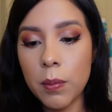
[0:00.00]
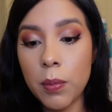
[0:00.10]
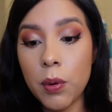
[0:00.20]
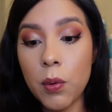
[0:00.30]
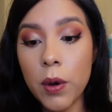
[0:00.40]

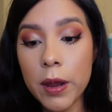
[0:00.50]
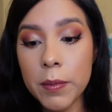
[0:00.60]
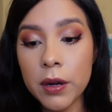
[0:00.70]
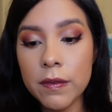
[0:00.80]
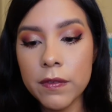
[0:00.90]
Primer
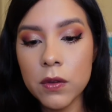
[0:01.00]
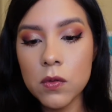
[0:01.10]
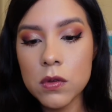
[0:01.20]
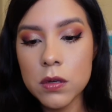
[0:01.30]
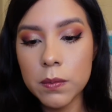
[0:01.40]

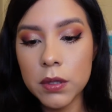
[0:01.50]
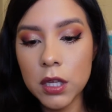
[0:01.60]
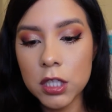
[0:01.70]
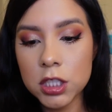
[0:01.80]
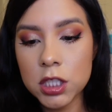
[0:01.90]
Infused
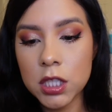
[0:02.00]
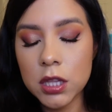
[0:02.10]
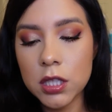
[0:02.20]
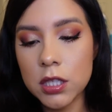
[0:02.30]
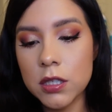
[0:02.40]
Blush in
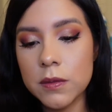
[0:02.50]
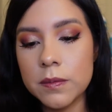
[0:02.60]
the